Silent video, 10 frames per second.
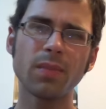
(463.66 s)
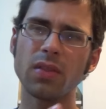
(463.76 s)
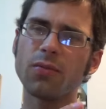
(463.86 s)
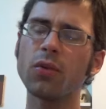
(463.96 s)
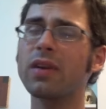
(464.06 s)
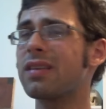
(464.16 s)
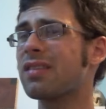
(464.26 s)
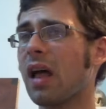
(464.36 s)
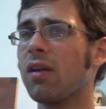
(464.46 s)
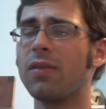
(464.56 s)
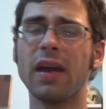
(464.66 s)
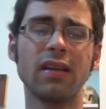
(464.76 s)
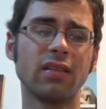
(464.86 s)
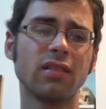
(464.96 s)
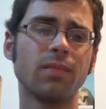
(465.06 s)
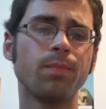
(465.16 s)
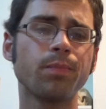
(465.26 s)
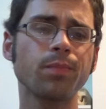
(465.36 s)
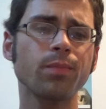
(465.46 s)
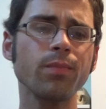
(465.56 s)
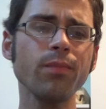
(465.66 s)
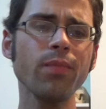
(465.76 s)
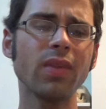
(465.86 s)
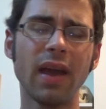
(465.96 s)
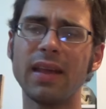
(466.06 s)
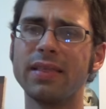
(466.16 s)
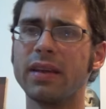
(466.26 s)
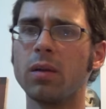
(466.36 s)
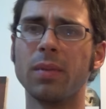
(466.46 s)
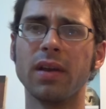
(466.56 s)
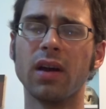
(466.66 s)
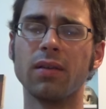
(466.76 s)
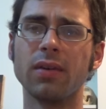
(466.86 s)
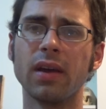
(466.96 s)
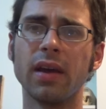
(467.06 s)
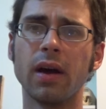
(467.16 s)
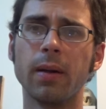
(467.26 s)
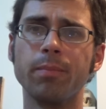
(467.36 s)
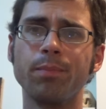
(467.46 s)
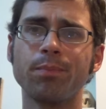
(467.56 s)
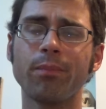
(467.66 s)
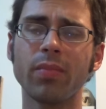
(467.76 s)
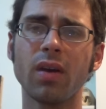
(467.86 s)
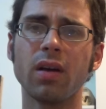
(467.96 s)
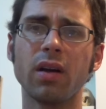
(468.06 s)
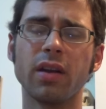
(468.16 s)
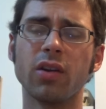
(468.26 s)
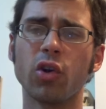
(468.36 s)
And the fruit itself has a little bit of an